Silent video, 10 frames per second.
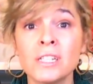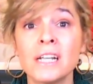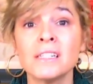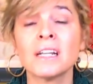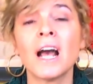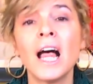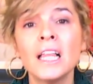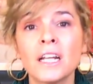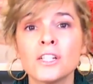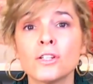intestine
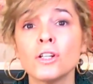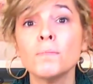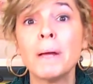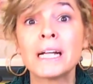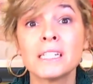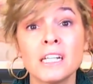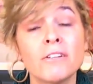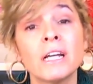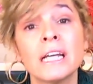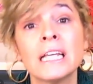colonize good
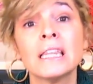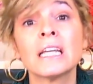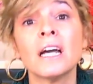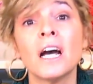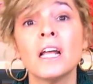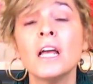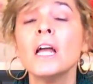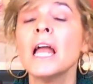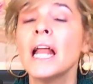bacteria in the gut.